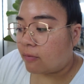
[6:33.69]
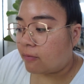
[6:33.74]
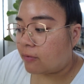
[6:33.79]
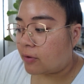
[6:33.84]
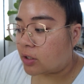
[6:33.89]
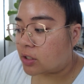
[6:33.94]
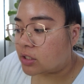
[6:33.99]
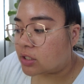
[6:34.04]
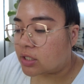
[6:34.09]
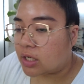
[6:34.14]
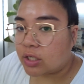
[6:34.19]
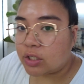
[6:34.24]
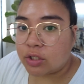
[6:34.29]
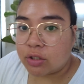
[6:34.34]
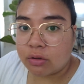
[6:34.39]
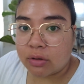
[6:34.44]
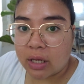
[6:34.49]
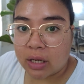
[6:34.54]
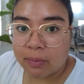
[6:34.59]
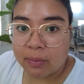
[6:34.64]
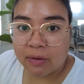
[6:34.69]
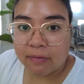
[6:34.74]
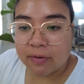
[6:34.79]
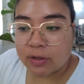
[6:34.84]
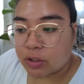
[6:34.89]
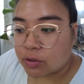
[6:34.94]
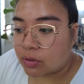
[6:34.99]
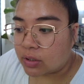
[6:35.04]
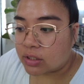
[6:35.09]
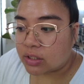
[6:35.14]
first I do like my
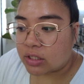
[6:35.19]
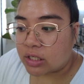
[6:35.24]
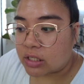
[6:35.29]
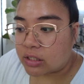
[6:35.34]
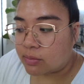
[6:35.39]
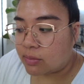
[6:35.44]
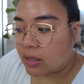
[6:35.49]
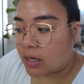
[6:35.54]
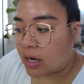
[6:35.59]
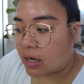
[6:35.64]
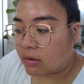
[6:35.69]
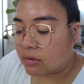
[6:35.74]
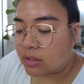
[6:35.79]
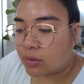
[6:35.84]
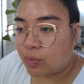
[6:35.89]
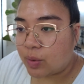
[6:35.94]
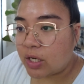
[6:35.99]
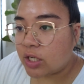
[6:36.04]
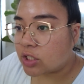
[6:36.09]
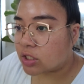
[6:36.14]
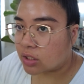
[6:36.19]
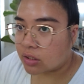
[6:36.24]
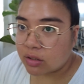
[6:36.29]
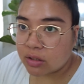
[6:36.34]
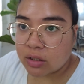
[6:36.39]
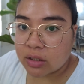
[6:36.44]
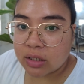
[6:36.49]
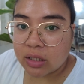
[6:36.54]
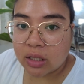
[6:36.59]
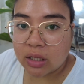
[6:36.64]
visual assessment. How's the patient
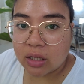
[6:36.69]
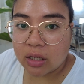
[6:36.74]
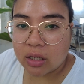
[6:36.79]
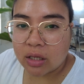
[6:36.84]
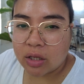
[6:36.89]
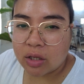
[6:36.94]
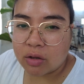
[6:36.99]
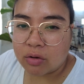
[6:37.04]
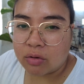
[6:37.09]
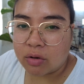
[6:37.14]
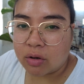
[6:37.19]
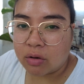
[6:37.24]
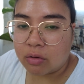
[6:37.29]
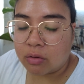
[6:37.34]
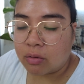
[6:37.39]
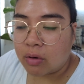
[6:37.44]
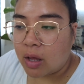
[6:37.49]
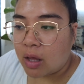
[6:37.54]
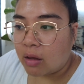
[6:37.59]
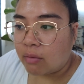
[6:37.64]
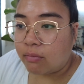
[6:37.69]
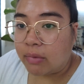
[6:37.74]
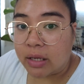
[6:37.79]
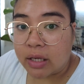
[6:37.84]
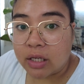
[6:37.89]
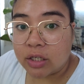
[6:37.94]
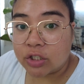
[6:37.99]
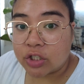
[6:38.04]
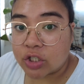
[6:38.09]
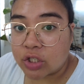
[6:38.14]
looking,
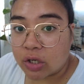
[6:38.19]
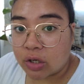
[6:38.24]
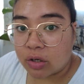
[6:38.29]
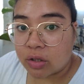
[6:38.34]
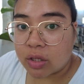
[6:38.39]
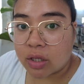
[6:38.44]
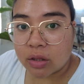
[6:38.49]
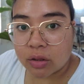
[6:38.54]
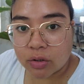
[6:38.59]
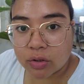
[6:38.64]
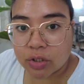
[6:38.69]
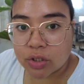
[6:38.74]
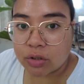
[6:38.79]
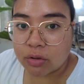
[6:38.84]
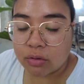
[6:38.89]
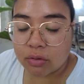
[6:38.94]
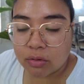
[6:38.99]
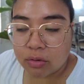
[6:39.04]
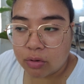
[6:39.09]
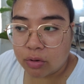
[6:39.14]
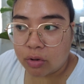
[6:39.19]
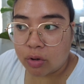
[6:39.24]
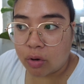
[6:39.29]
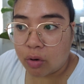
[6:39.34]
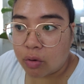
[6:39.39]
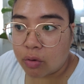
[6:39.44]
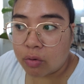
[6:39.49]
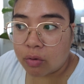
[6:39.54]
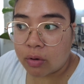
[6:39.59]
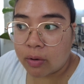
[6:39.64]
making sure that there's
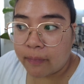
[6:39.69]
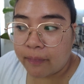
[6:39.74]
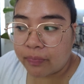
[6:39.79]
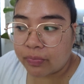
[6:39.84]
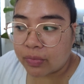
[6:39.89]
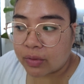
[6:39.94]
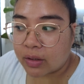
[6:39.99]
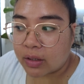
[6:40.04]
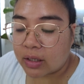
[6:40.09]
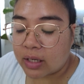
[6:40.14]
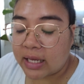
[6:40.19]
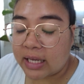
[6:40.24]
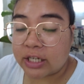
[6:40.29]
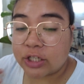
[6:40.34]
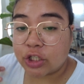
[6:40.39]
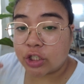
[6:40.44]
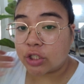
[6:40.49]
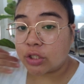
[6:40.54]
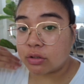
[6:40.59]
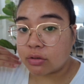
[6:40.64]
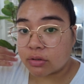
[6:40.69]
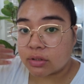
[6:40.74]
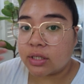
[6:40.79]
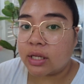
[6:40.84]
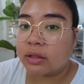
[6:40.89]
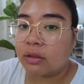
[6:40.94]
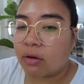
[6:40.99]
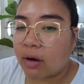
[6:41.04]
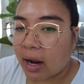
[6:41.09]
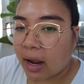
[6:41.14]
no issues
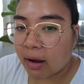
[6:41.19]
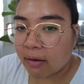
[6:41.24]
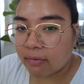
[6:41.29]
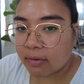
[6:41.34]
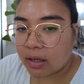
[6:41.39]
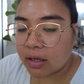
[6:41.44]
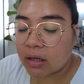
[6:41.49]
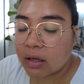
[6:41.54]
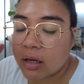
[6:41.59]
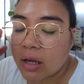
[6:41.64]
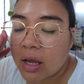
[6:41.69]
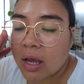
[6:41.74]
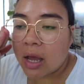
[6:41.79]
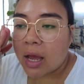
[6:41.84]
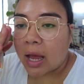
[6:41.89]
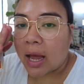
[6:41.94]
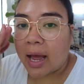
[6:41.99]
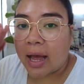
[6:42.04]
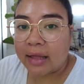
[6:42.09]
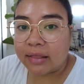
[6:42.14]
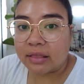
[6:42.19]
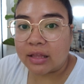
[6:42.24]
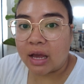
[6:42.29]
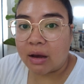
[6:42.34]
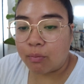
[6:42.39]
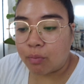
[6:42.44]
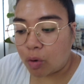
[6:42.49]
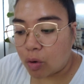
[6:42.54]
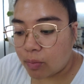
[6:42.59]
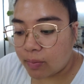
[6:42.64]
that they're having at
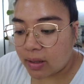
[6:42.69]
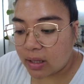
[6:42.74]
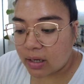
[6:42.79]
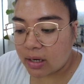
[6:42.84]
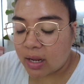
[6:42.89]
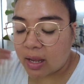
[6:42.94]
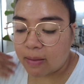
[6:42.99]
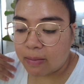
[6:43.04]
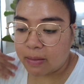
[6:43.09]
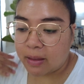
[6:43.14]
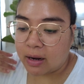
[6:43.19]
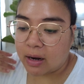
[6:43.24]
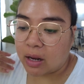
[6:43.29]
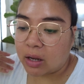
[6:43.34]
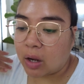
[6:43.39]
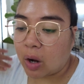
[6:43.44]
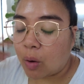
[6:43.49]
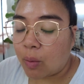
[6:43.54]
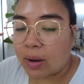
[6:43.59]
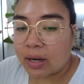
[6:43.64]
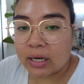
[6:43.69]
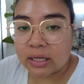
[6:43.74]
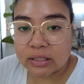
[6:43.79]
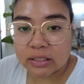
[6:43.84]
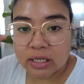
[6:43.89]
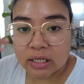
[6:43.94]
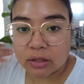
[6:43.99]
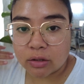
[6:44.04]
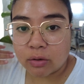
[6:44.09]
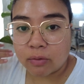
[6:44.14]
that moment. And then I go on and
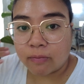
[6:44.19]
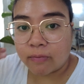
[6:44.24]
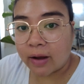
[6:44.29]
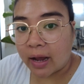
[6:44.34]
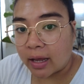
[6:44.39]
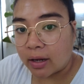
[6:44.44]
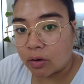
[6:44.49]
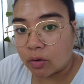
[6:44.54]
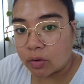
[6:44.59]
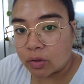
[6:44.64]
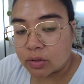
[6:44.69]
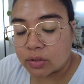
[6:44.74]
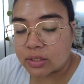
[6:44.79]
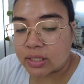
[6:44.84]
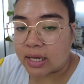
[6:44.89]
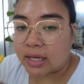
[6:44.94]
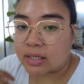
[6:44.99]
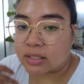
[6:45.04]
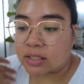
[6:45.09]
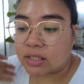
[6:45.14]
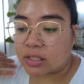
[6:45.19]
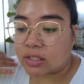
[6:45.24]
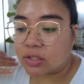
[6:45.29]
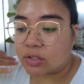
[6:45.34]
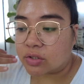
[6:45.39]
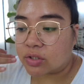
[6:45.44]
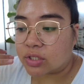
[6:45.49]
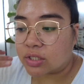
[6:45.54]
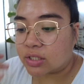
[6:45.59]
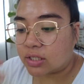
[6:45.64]
take their vitals. I assess
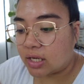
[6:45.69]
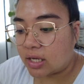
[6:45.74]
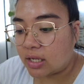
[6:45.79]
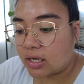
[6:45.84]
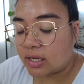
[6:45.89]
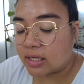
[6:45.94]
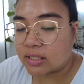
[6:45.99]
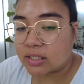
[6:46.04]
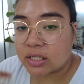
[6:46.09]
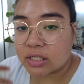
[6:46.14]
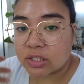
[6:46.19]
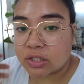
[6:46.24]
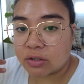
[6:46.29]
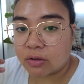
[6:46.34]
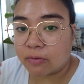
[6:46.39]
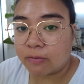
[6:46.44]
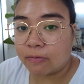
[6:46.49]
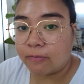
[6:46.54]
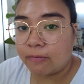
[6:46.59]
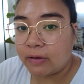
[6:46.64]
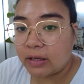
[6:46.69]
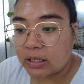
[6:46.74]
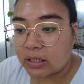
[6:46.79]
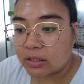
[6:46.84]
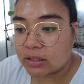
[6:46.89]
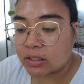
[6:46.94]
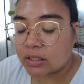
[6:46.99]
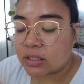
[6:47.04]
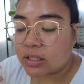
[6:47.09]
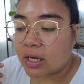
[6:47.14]
their skin, I assess their
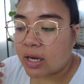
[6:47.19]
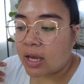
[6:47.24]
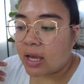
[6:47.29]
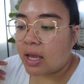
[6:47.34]
feet.